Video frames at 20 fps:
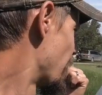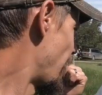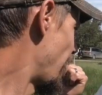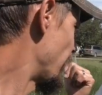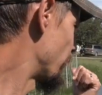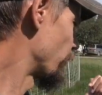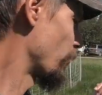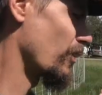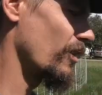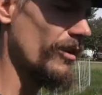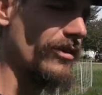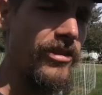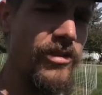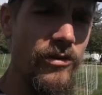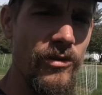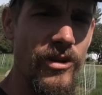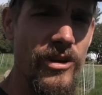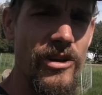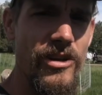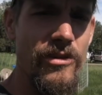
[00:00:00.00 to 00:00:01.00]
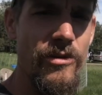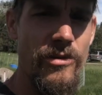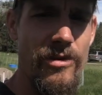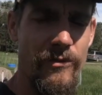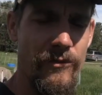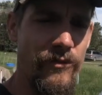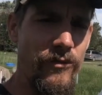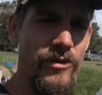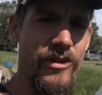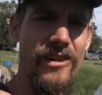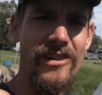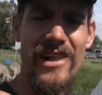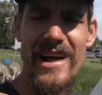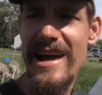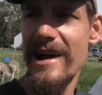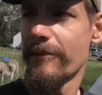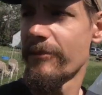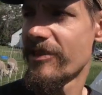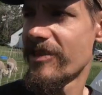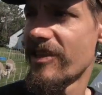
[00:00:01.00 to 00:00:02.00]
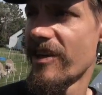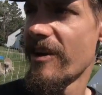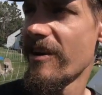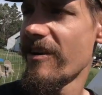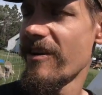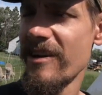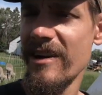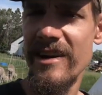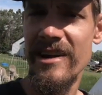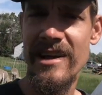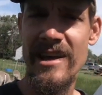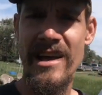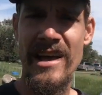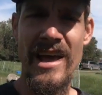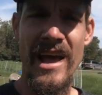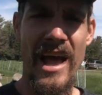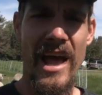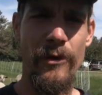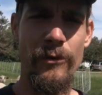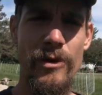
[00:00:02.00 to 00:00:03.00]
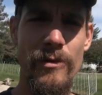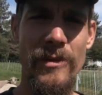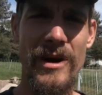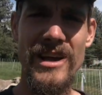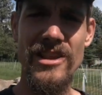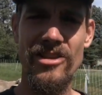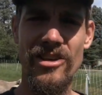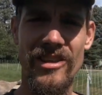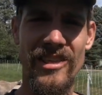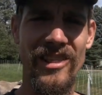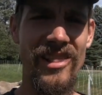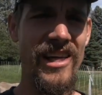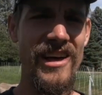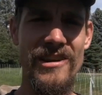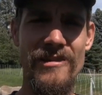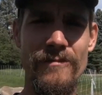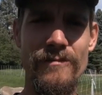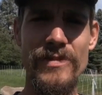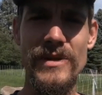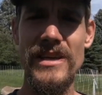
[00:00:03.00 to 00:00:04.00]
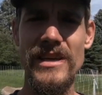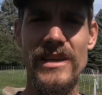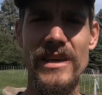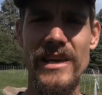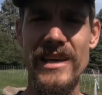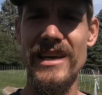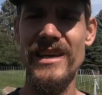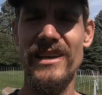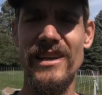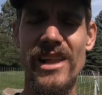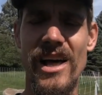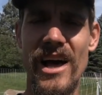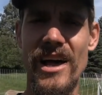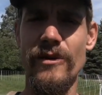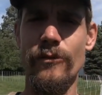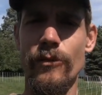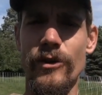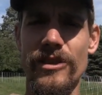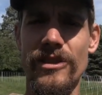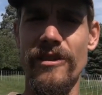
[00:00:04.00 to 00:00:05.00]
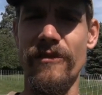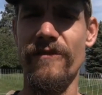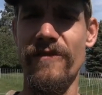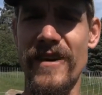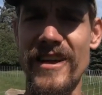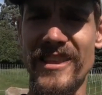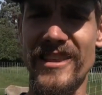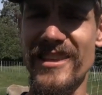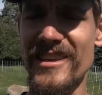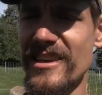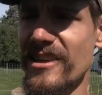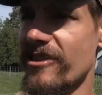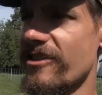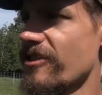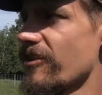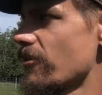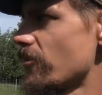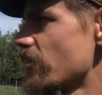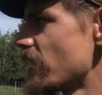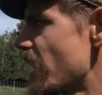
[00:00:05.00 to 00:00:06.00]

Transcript: and we're also going to use them for the lambs there. And we might just let them be in line with the fencing so